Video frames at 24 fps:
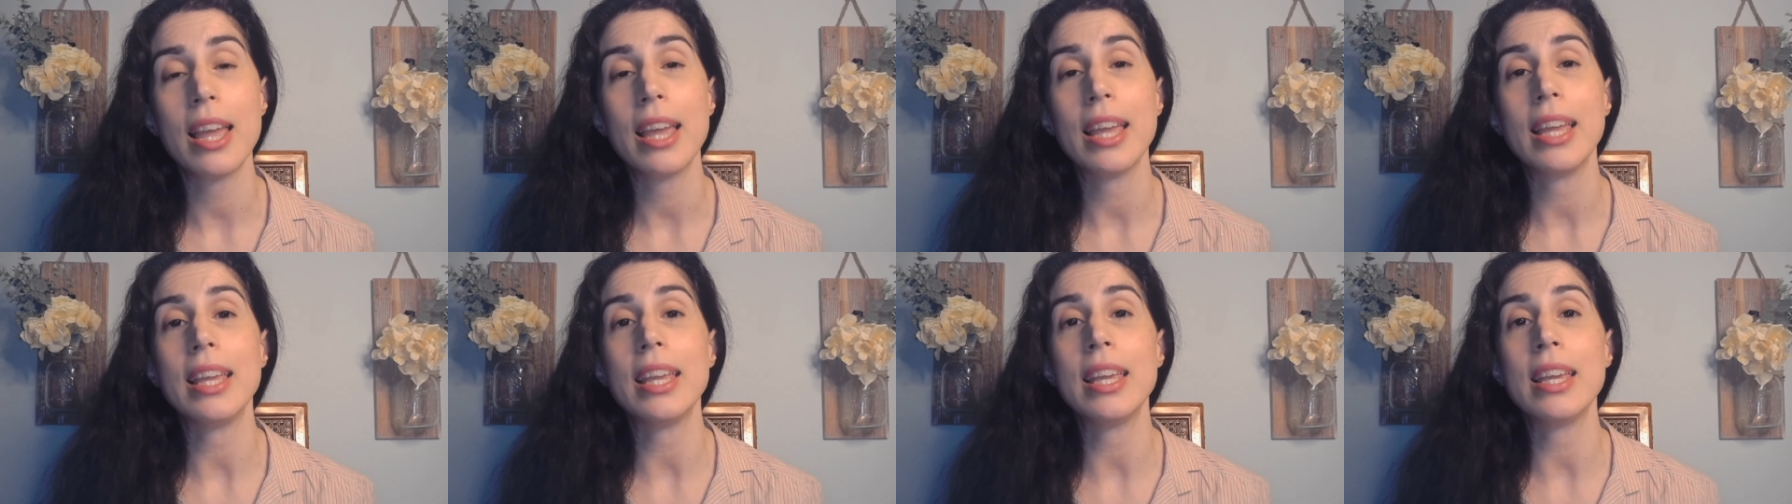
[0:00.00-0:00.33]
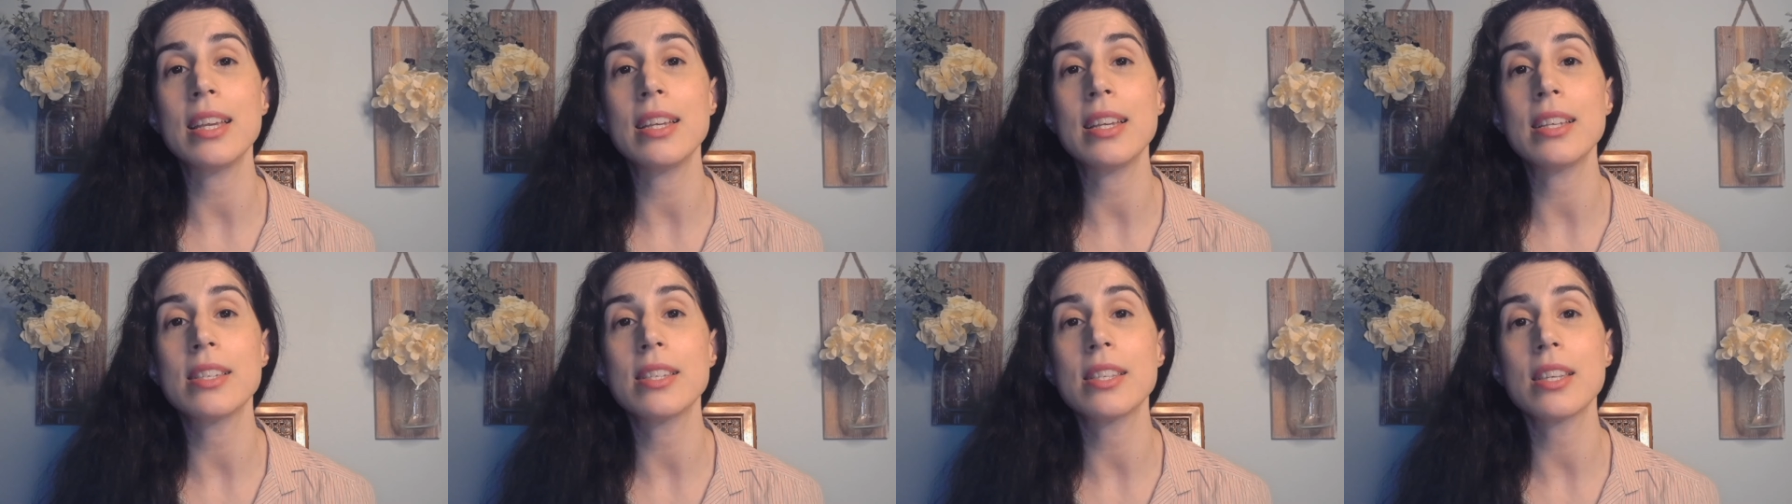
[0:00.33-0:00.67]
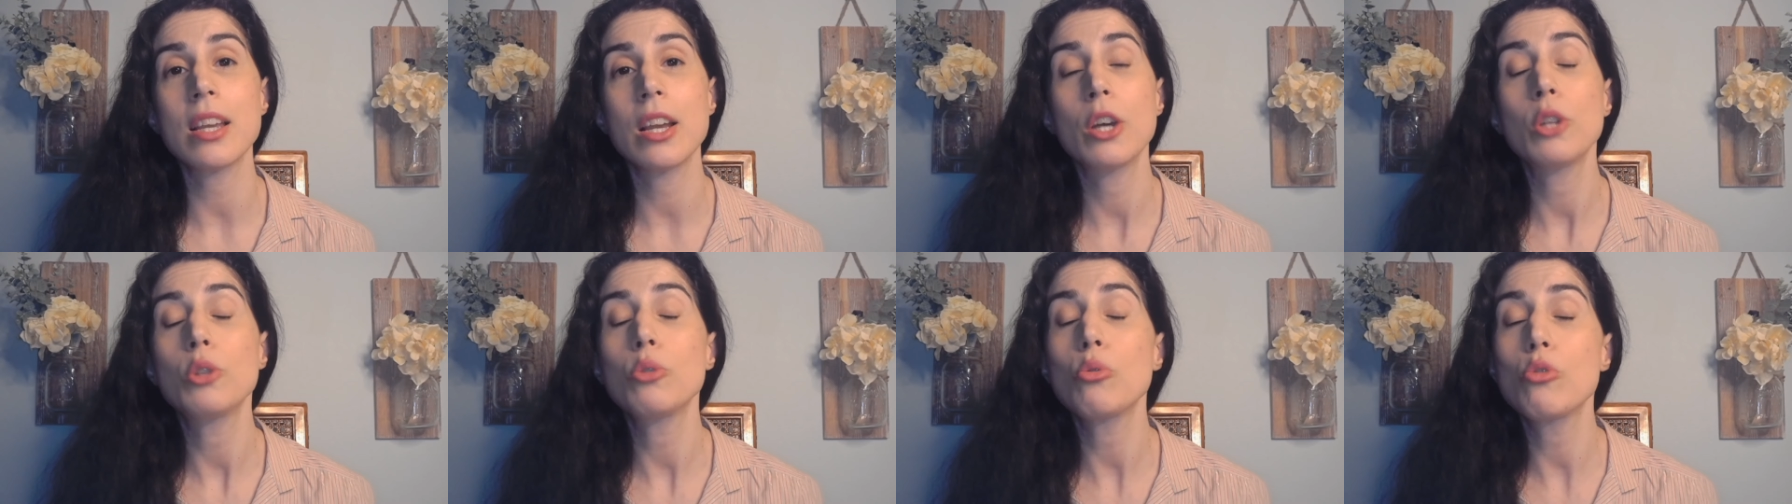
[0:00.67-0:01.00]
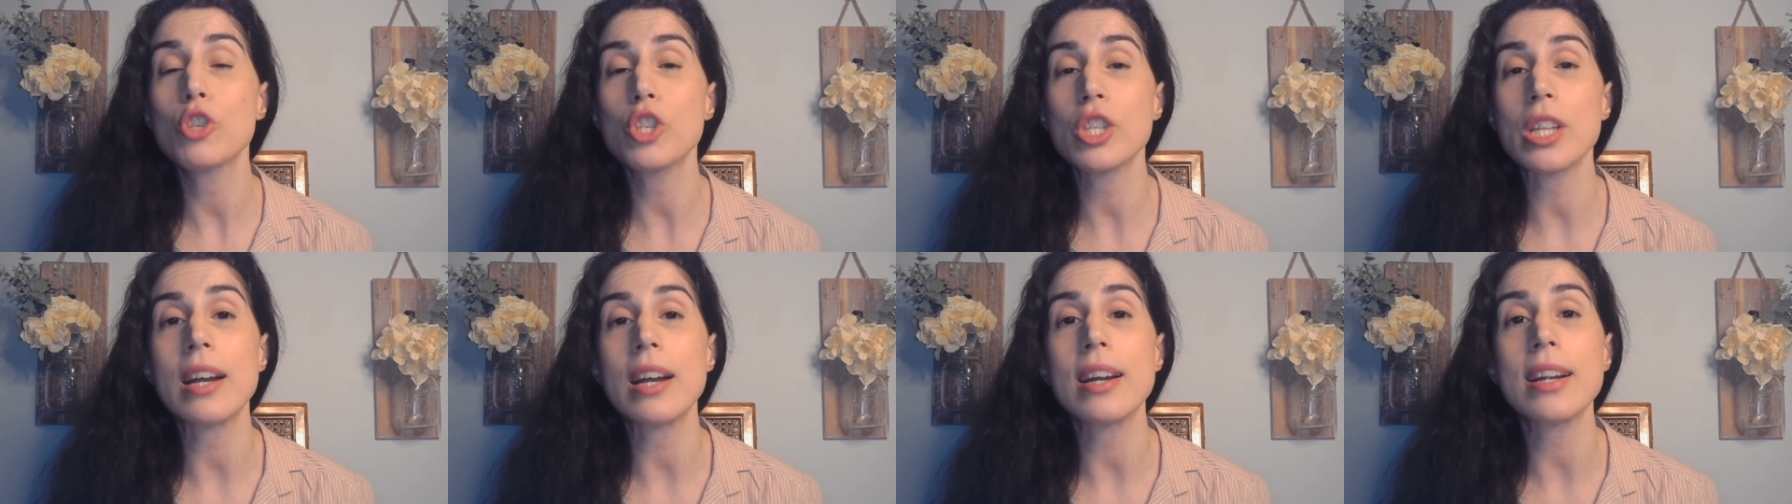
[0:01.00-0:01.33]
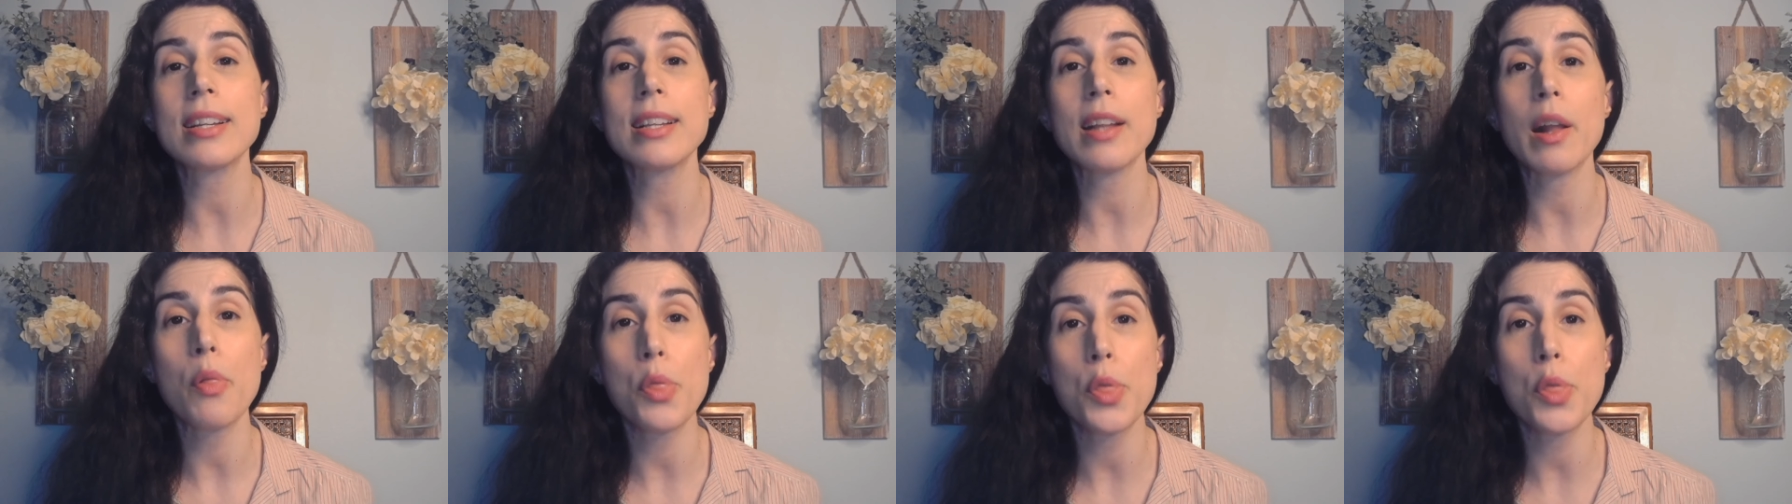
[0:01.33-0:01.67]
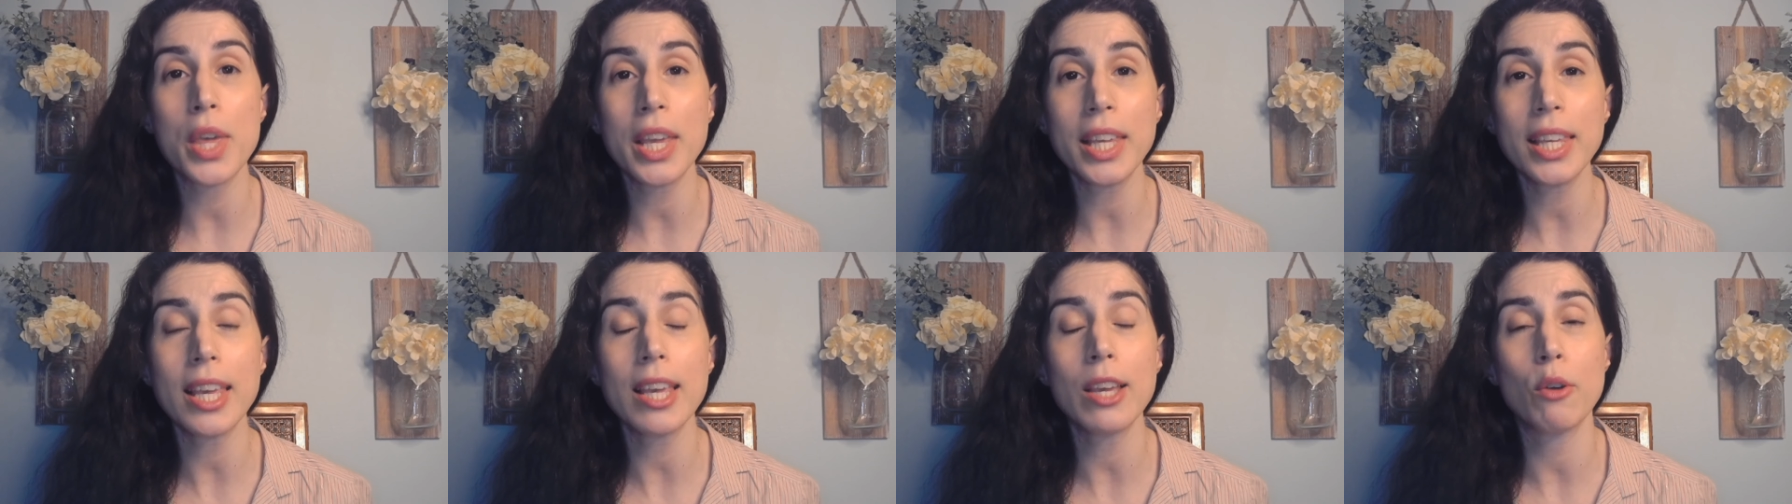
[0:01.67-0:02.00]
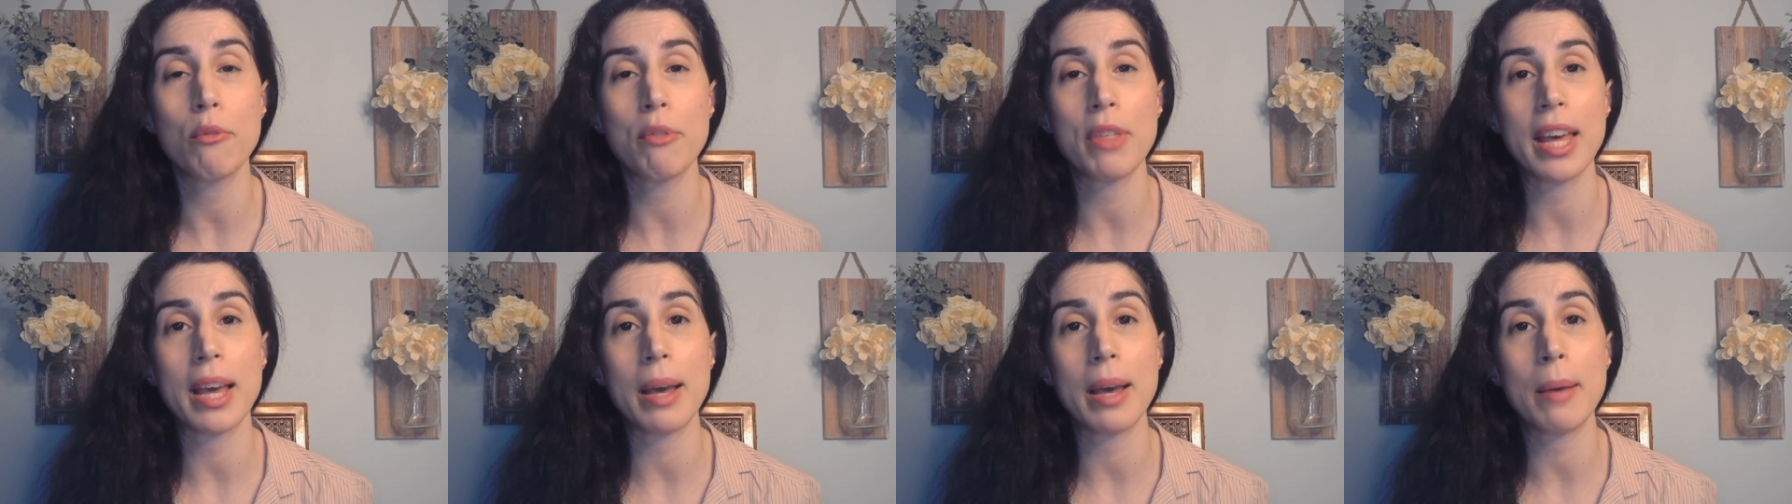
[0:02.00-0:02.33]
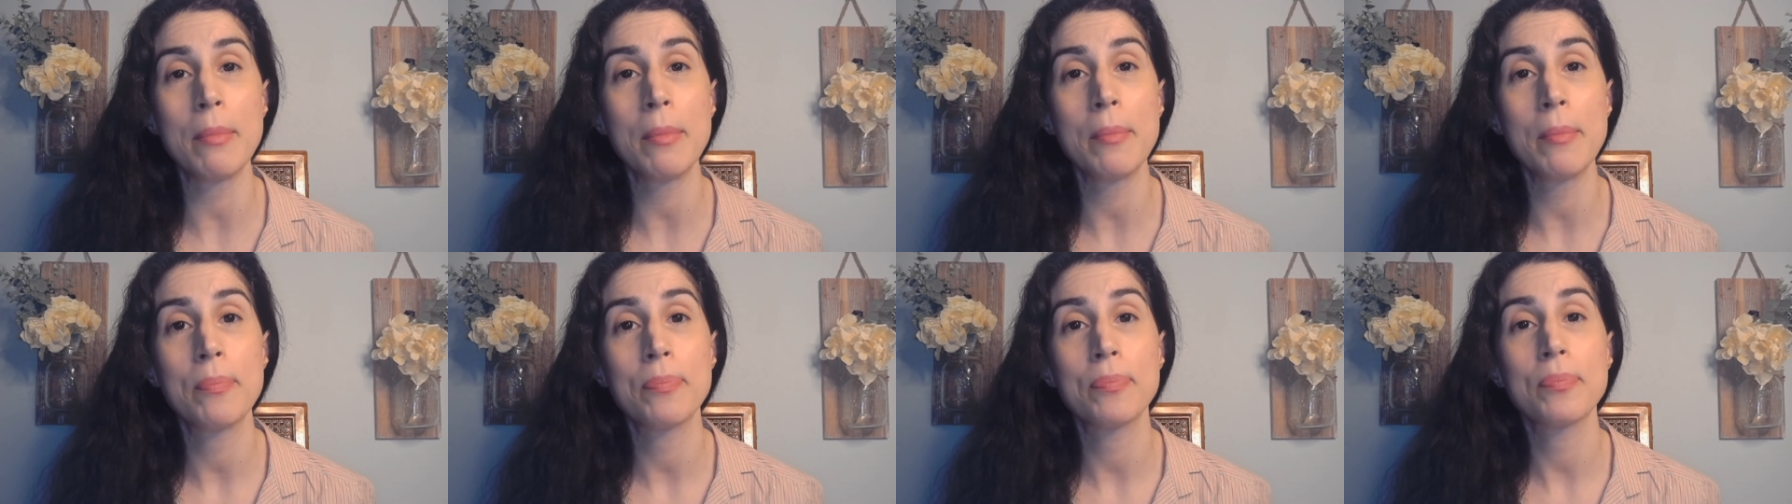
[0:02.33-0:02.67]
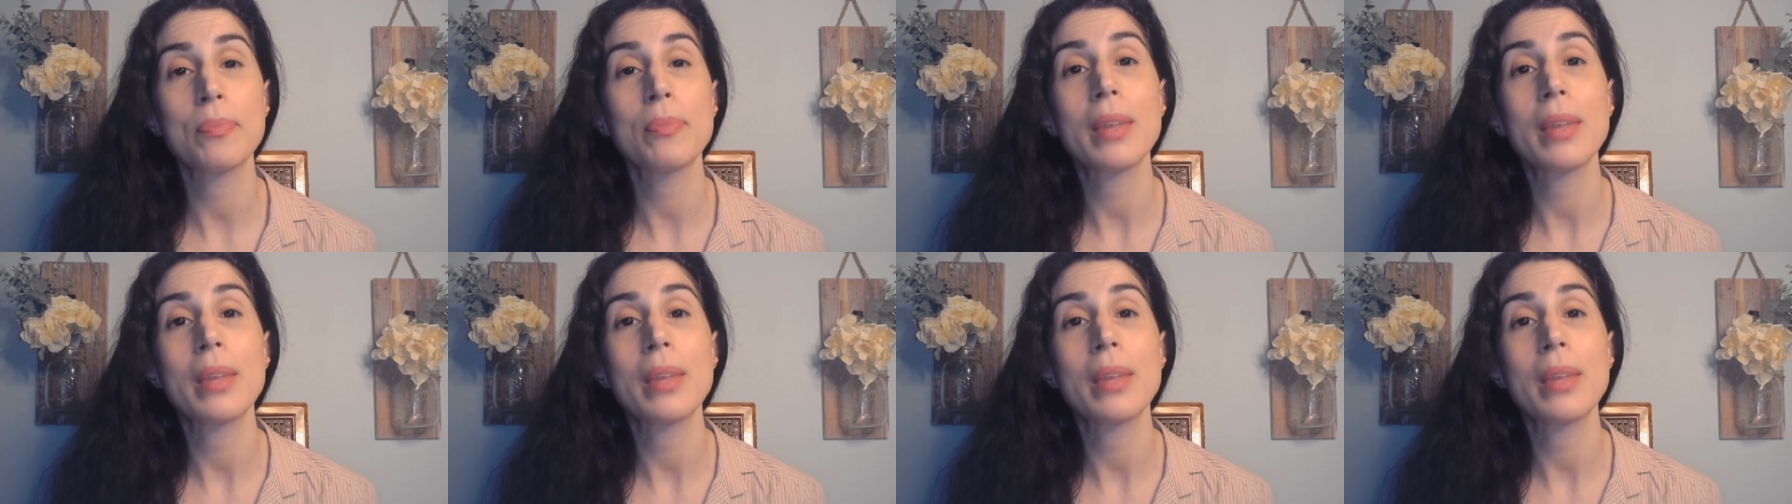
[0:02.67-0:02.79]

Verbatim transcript: is to start thinking of them